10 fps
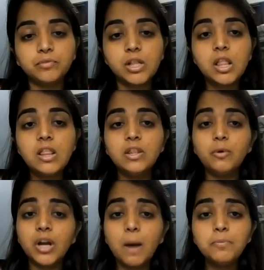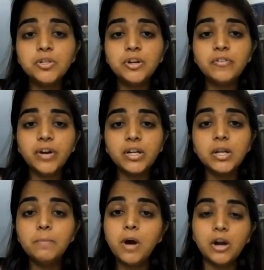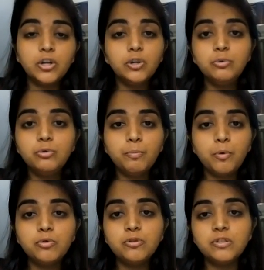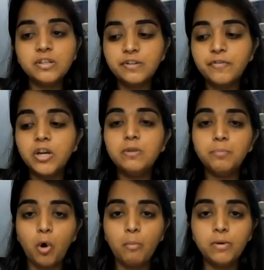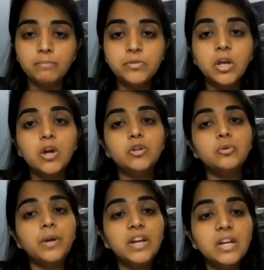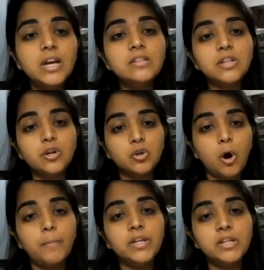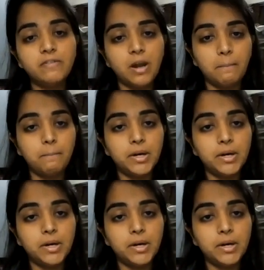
Now, corruption and red tape continue to pose significant problems to India's economic development,